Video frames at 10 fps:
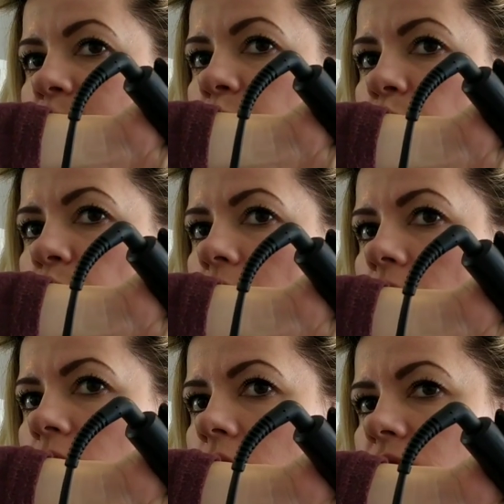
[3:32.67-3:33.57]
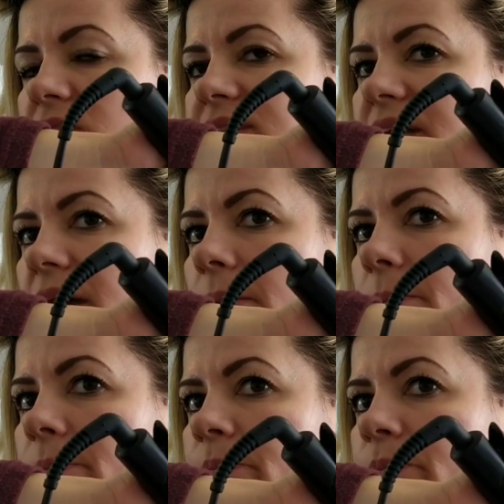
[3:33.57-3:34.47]
for too long on the
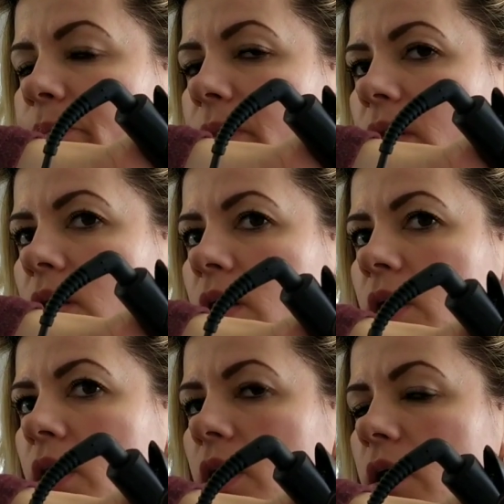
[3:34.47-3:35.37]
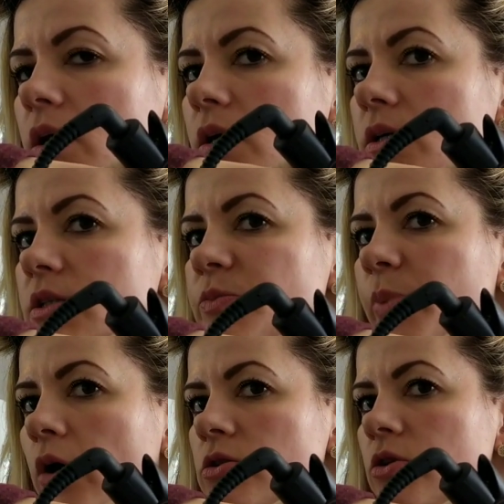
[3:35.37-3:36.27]
same
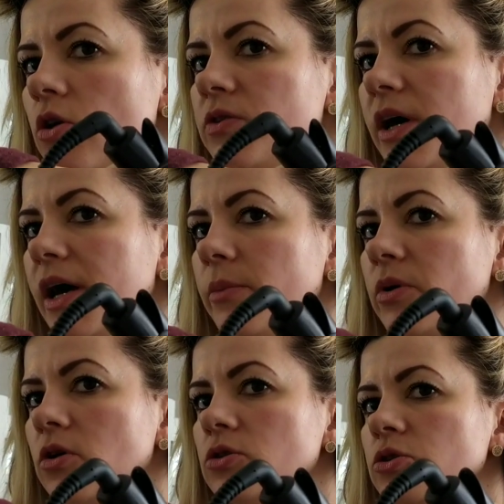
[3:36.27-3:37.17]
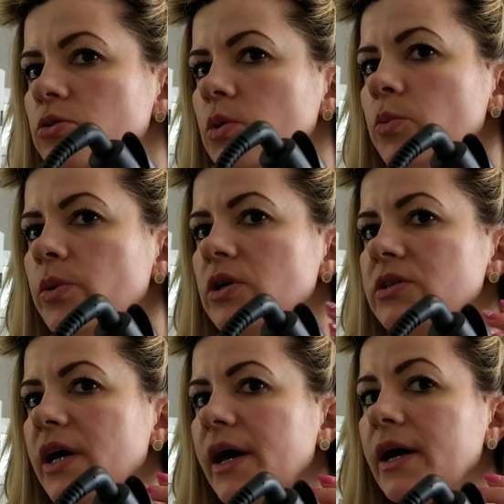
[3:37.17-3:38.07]
spot on the hair, because you will
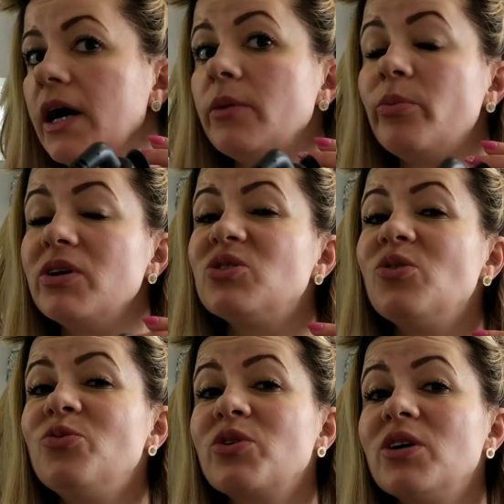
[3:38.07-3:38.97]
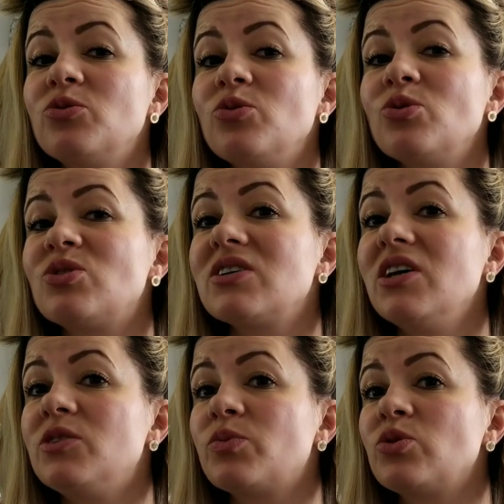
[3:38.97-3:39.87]
burn the hair. And please don't forget to use
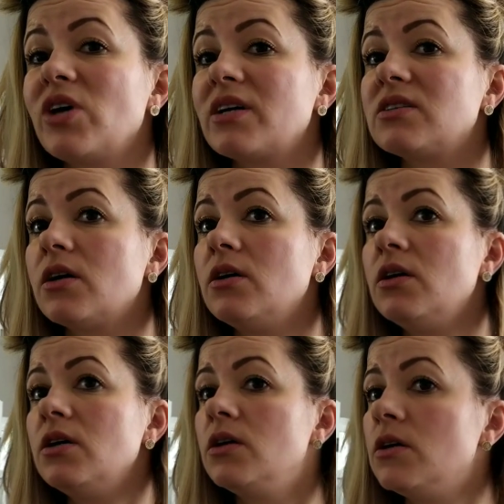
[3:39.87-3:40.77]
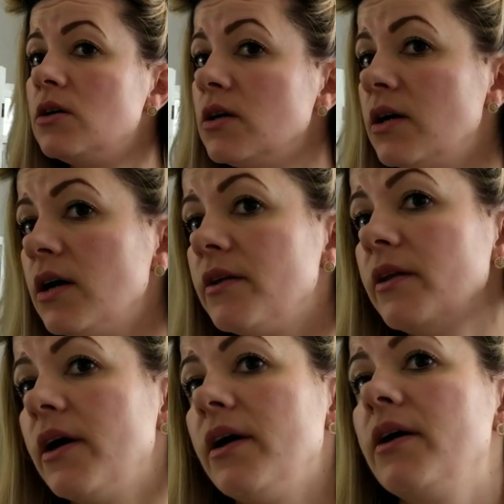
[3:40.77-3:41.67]
heat protector.
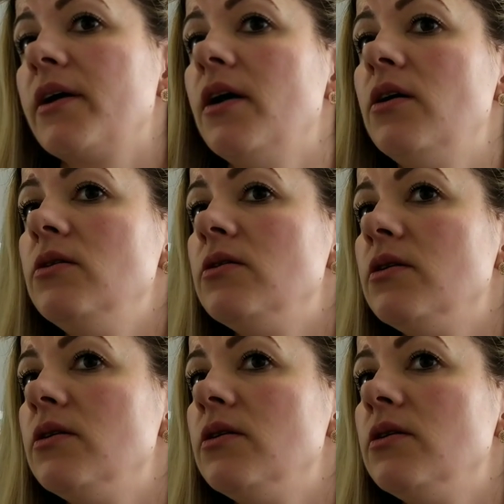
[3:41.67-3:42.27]
There you go.